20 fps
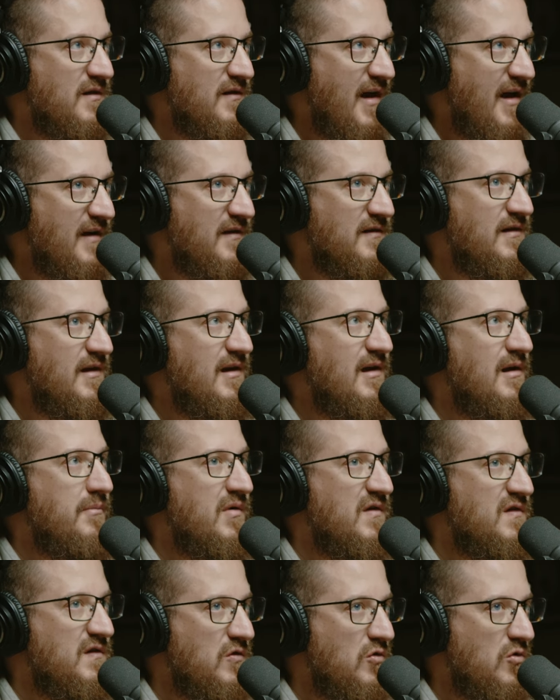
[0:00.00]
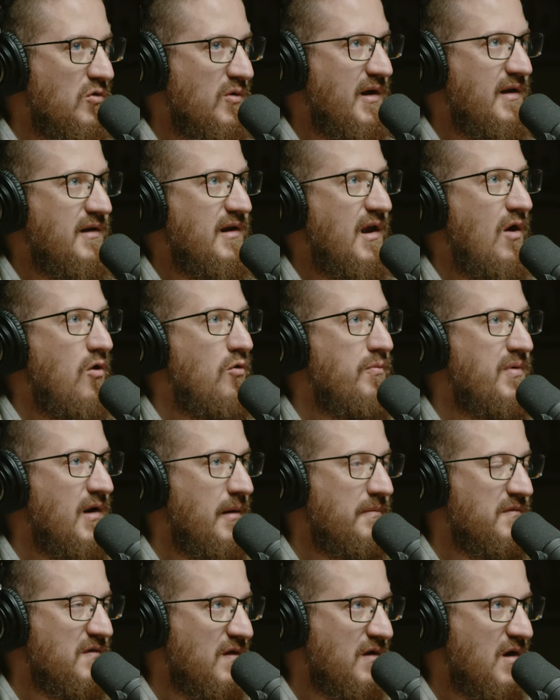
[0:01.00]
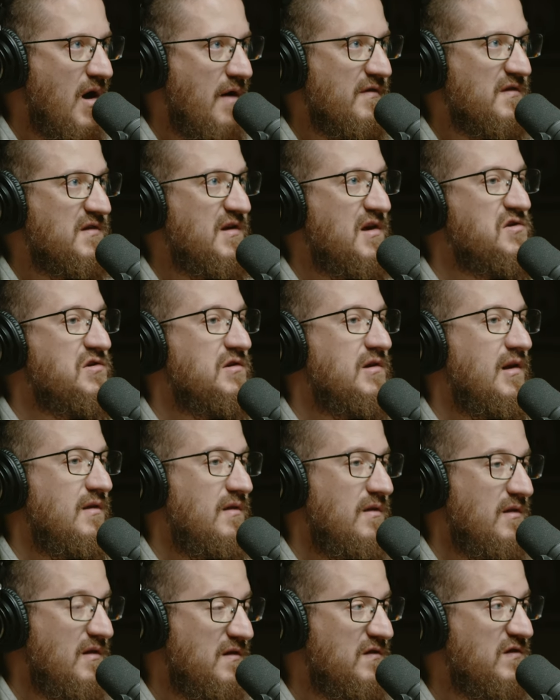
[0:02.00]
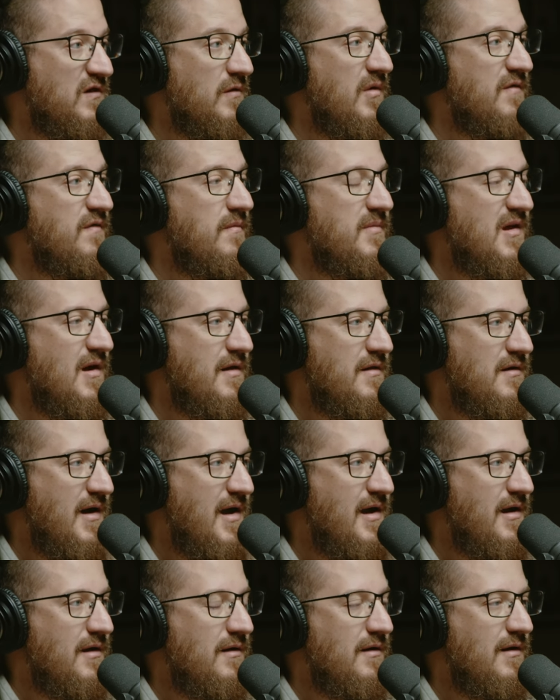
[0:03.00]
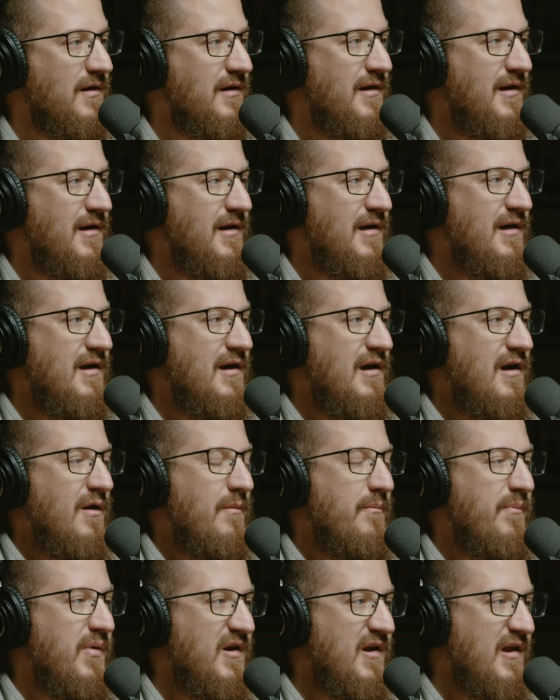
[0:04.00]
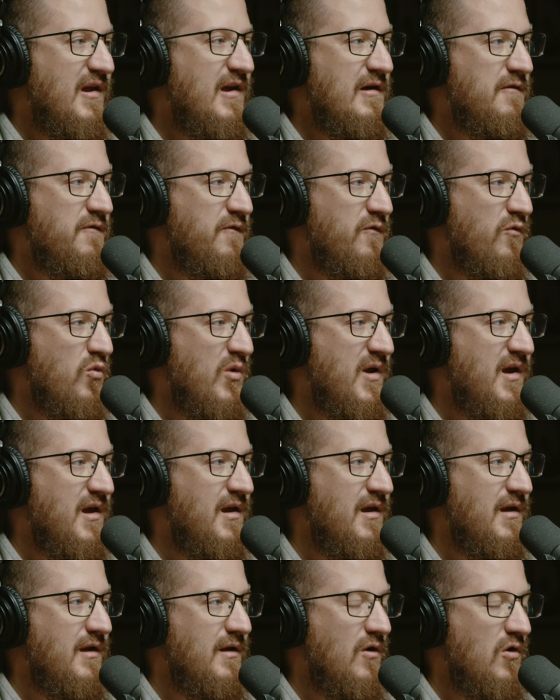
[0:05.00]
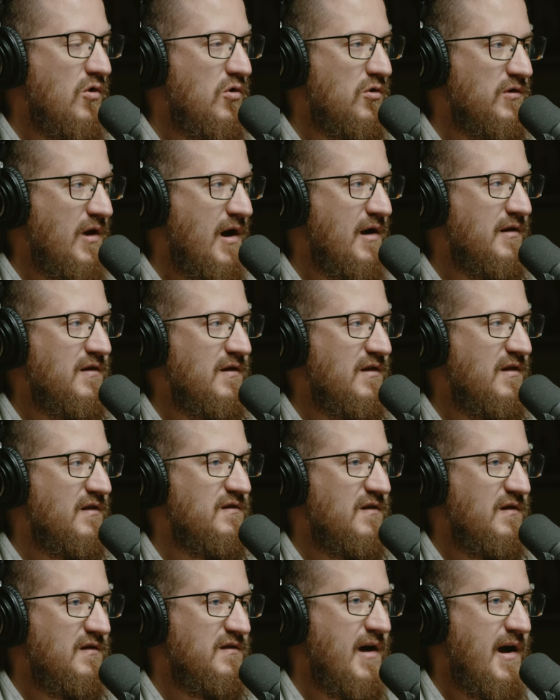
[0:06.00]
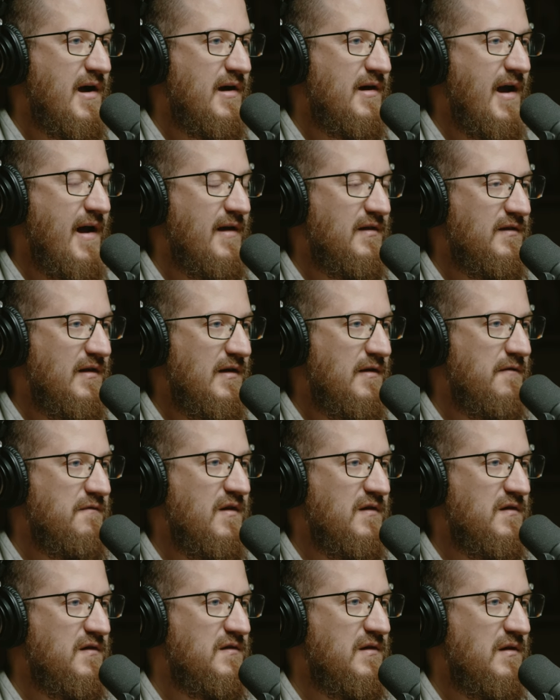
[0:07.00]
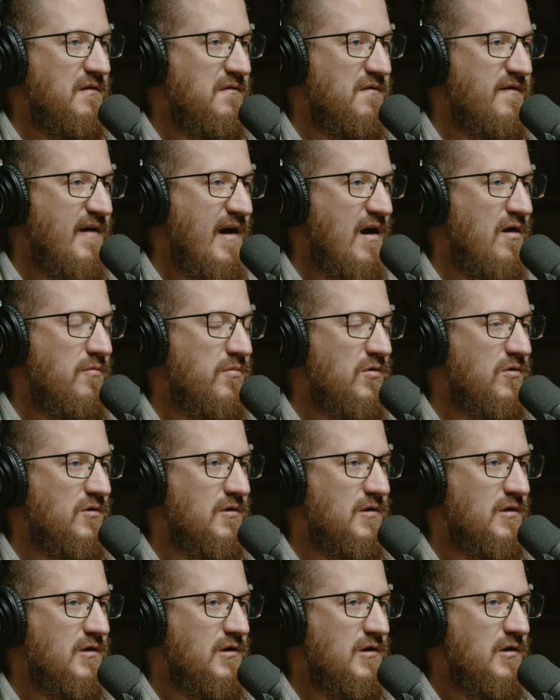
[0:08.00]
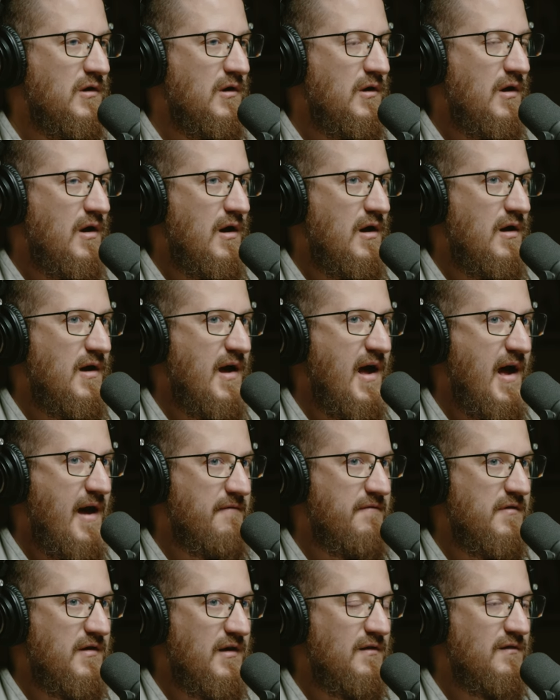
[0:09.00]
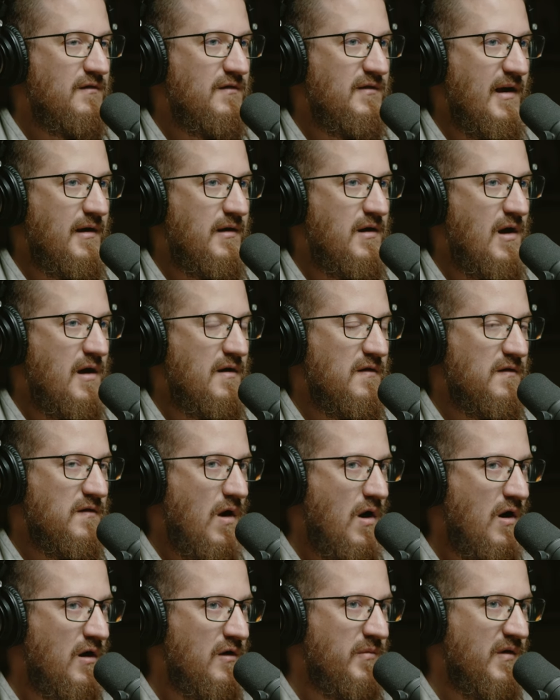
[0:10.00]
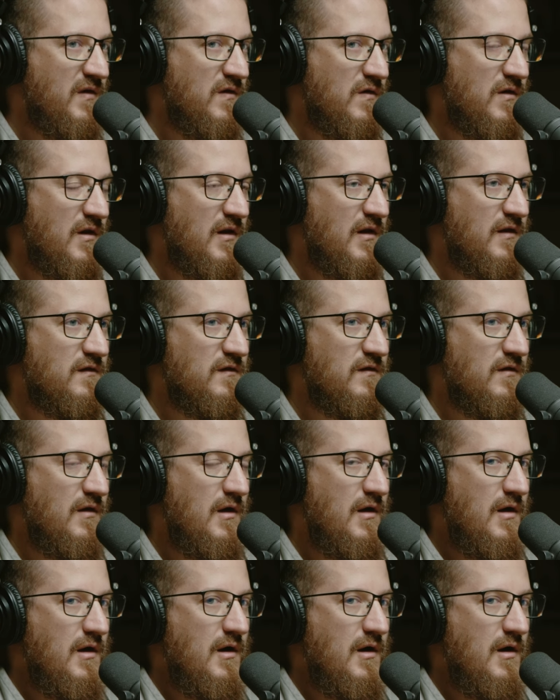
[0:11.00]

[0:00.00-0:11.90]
to test it and pursue it and open up to the conversation and the discernment from the other end. But if we hold on to this desire as if this is infallible evidence that God is calling me to this,